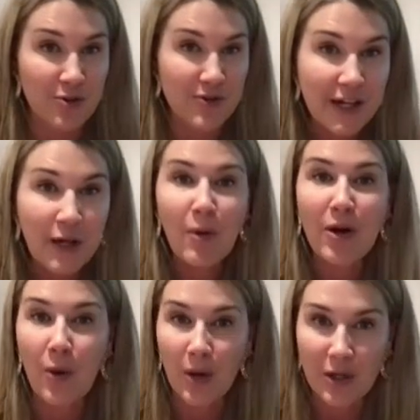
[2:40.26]

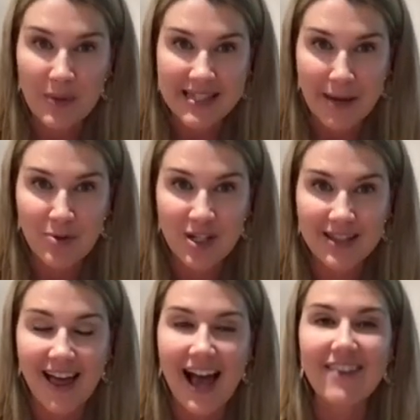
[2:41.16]
ceremony or your reception
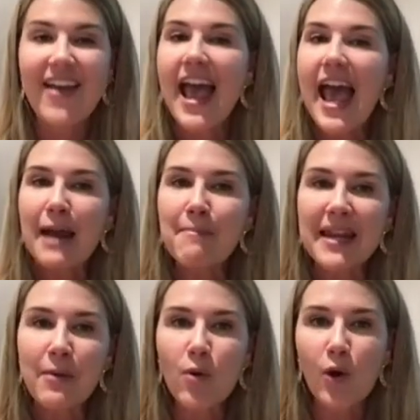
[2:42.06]
live. And
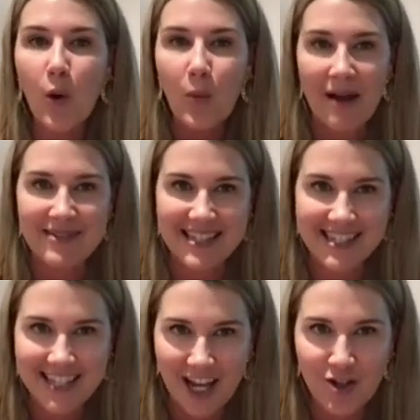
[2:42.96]
many will go around and
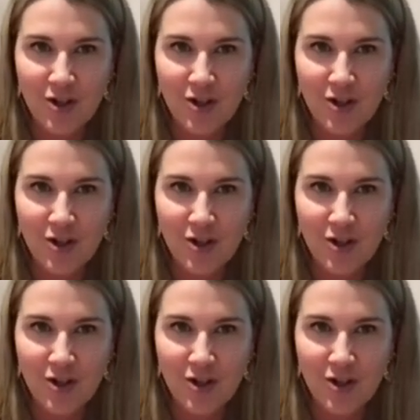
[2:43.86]
sketch